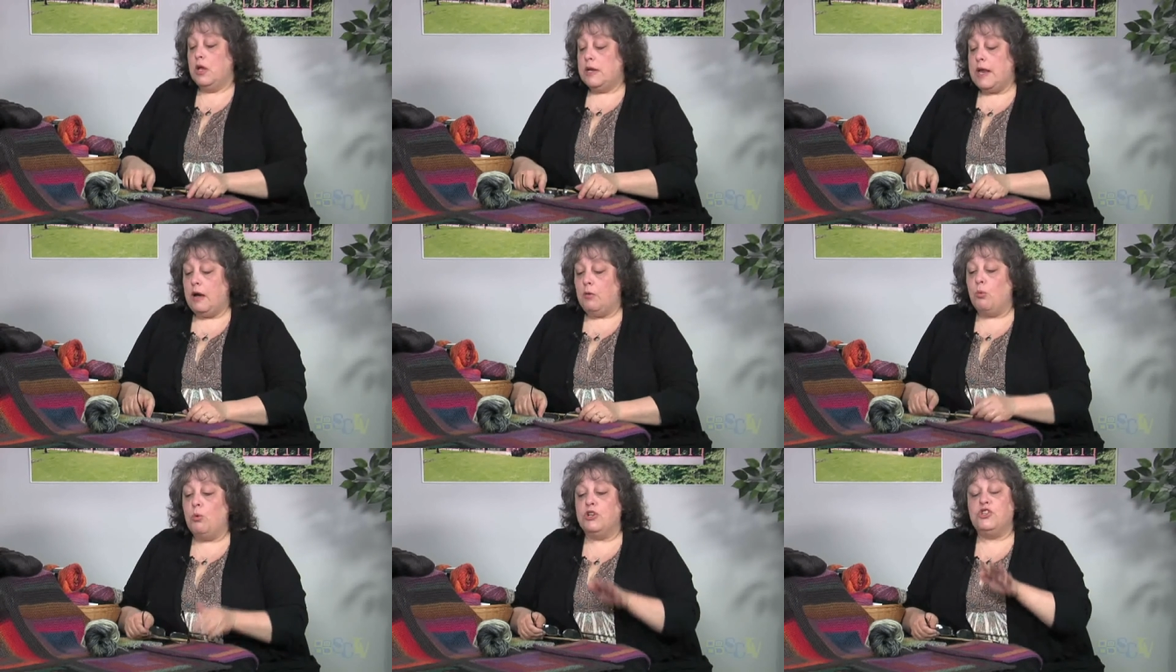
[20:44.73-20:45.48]
Now,
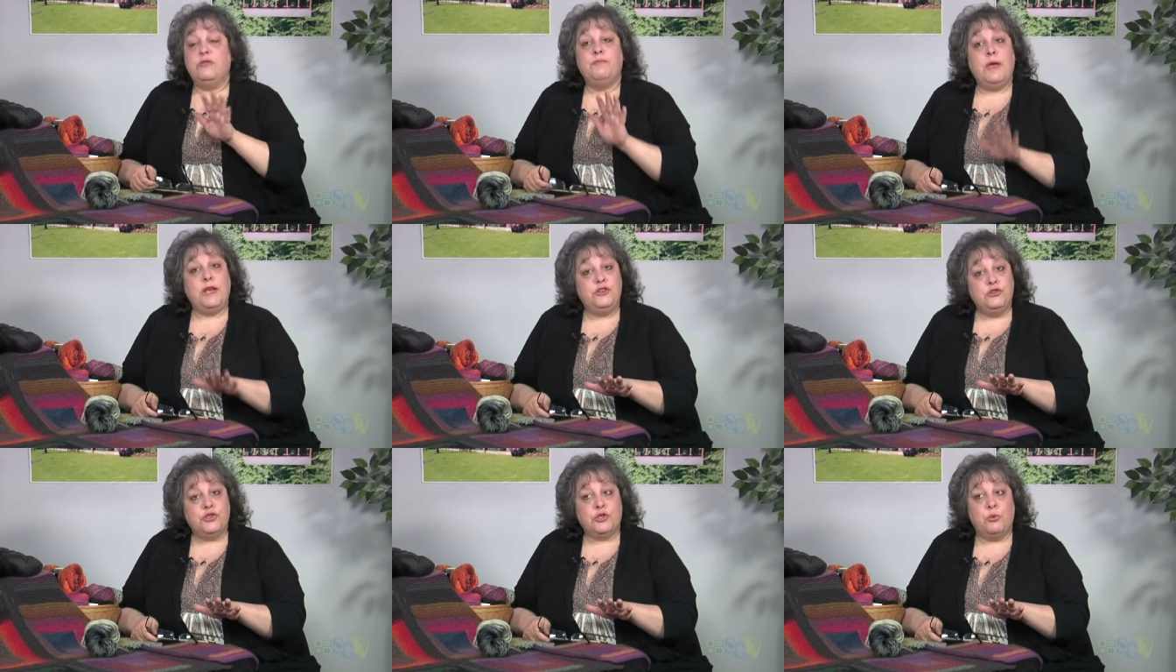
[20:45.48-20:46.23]
once you've made
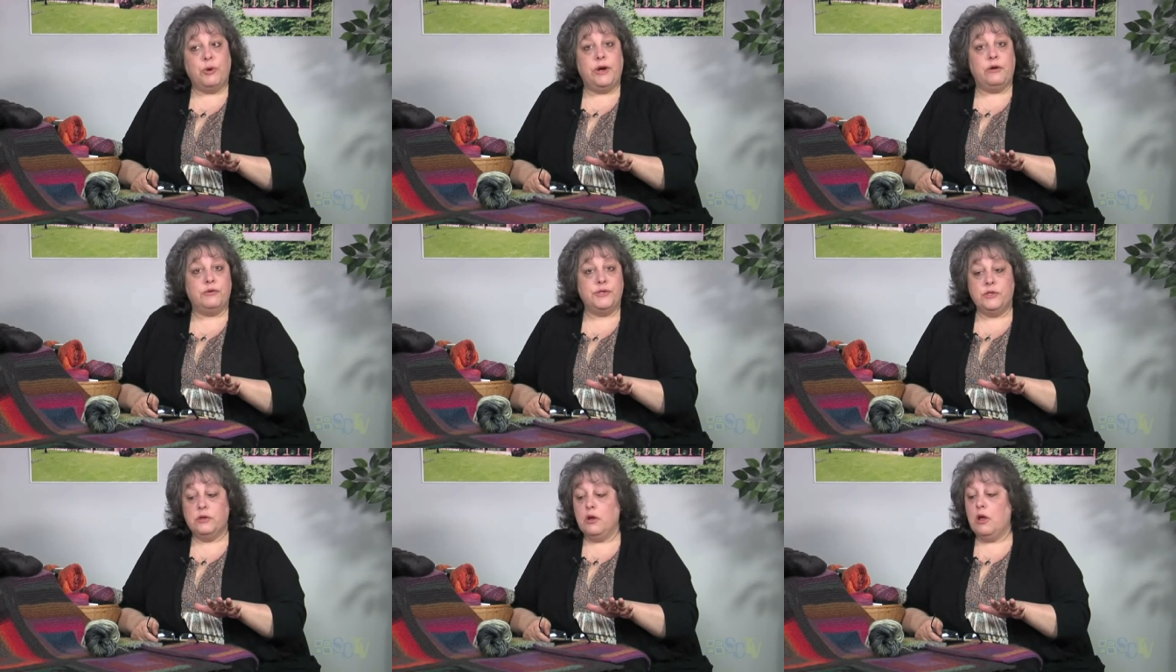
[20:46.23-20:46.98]
your
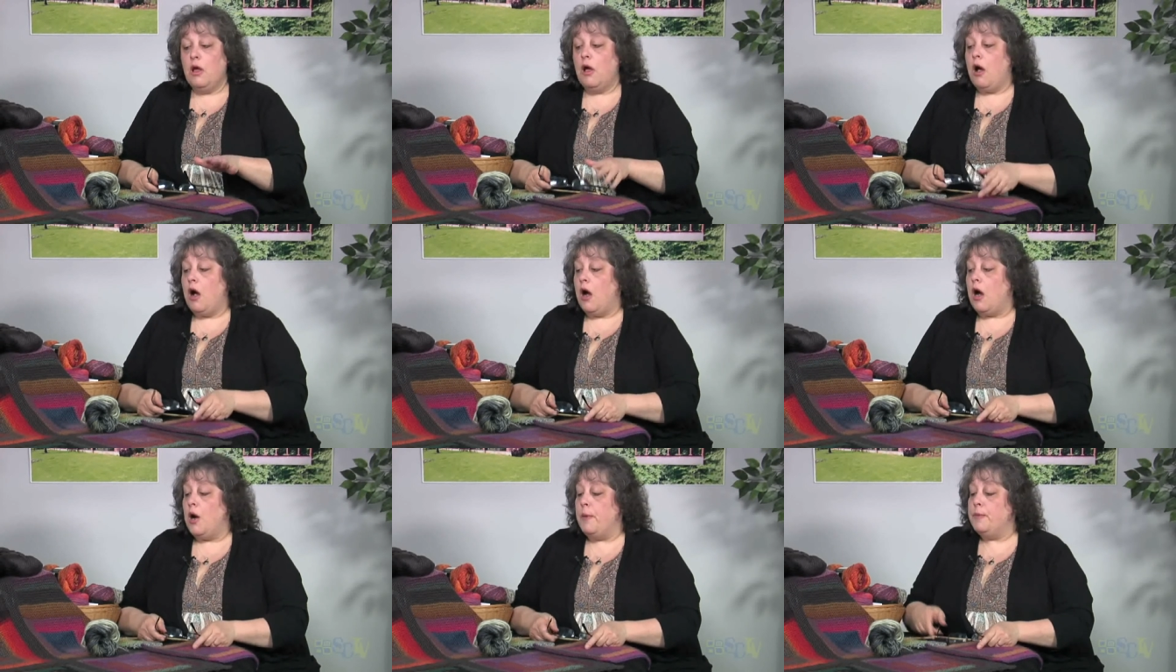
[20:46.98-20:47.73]
squares,
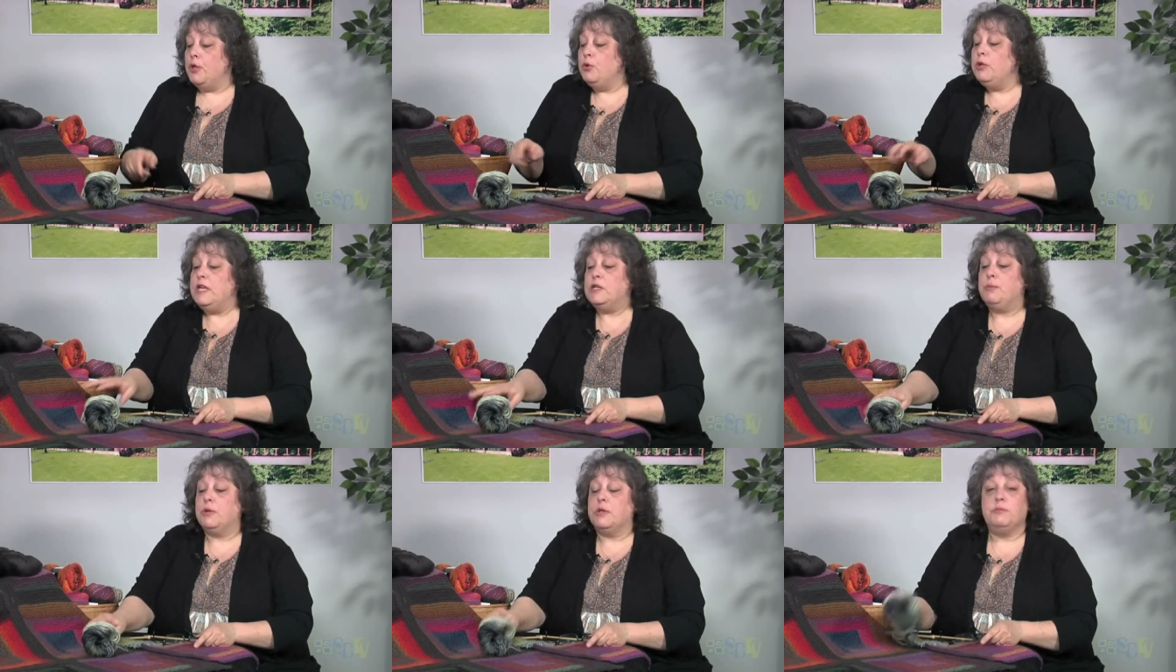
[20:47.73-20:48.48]
um, you need
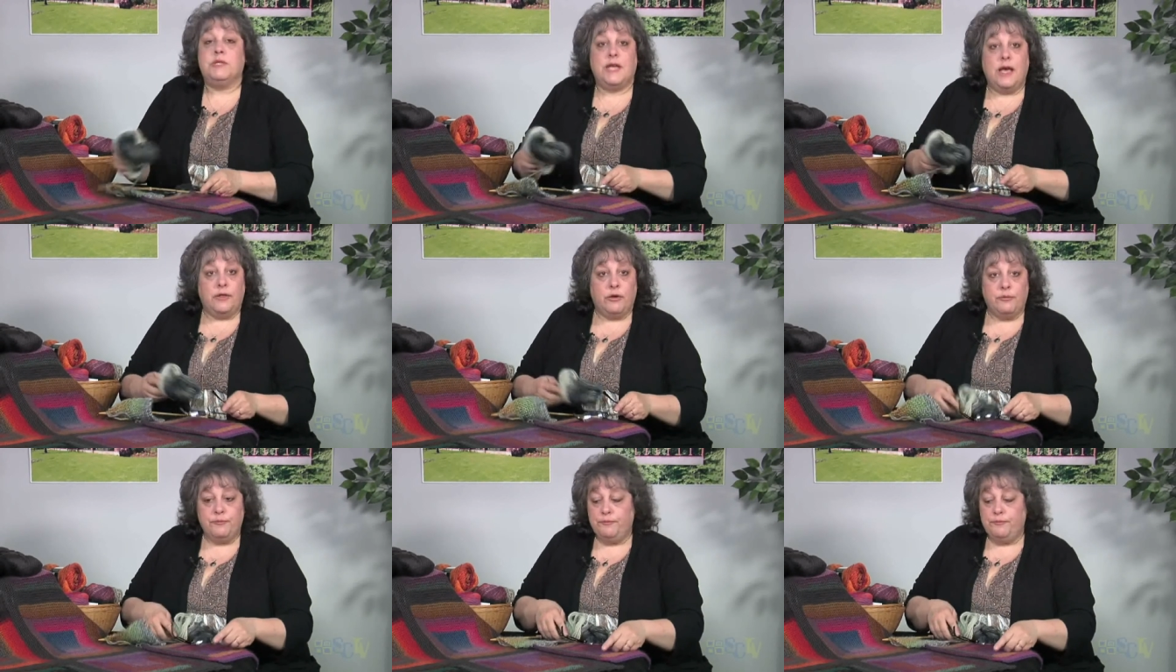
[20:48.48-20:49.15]
to put them together.